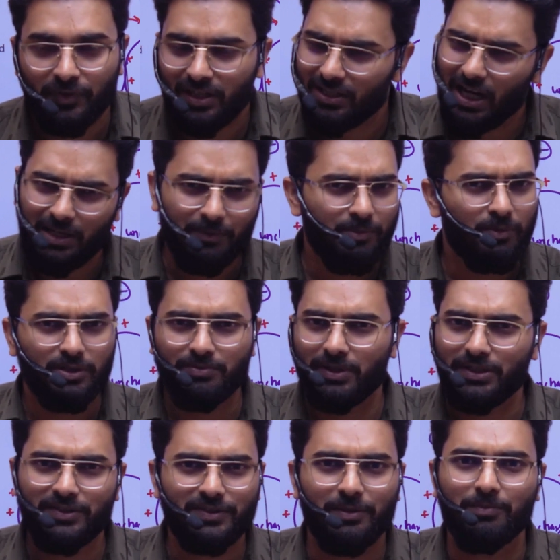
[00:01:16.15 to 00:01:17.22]
That means what? Very
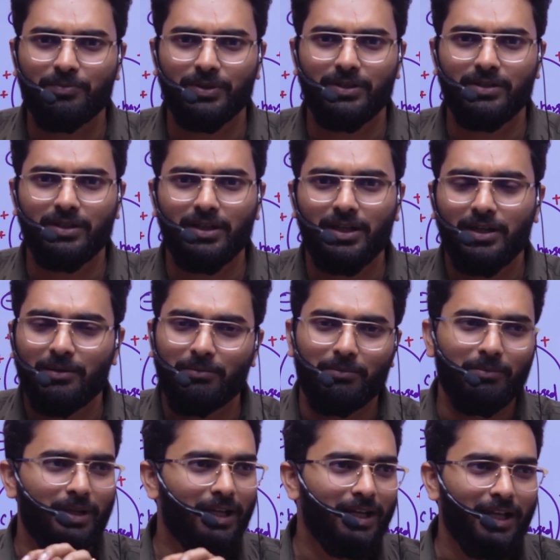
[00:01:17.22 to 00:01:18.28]
simple.
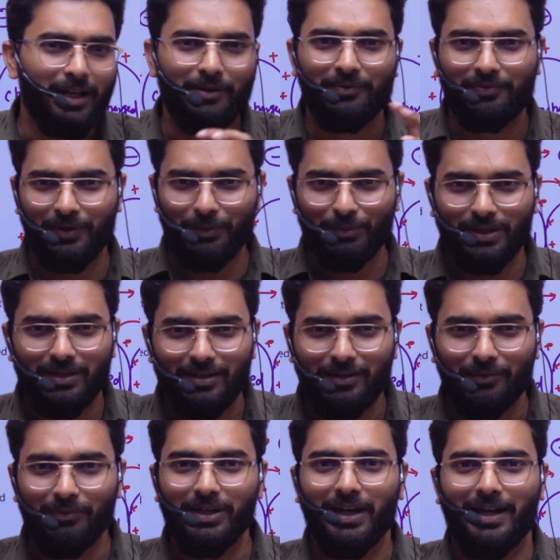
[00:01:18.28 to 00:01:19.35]
Male and female
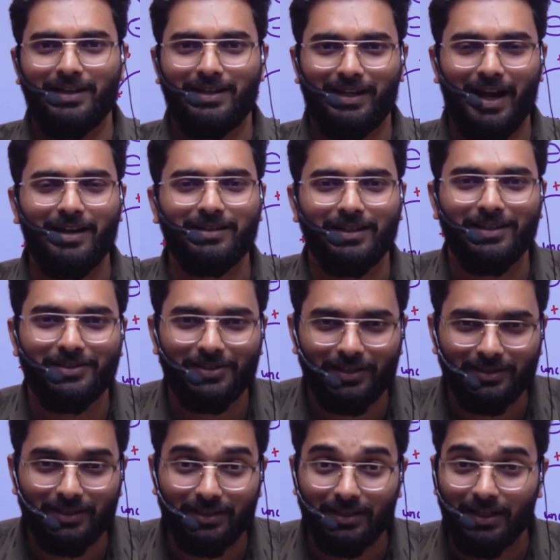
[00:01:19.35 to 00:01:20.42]
will attract each
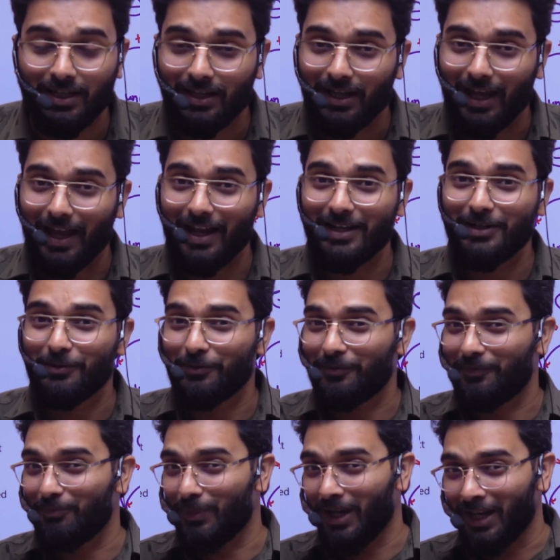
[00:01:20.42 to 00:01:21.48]
other, and
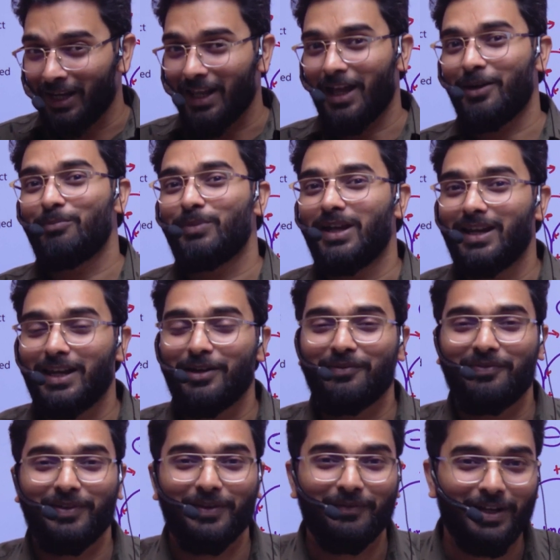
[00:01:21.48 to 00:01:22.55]
male and
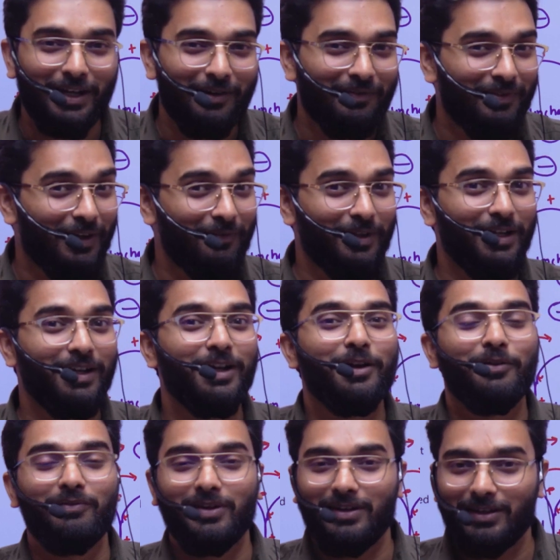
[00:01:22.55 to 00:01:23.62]
female
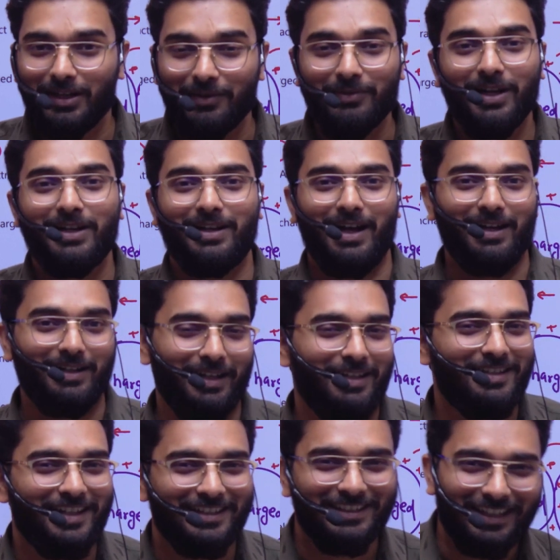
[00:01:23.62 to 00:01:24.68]
will never attract
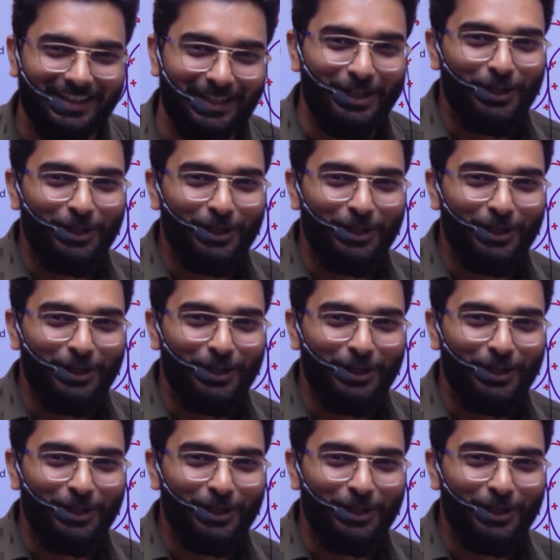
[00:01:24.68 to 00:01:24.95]
each other.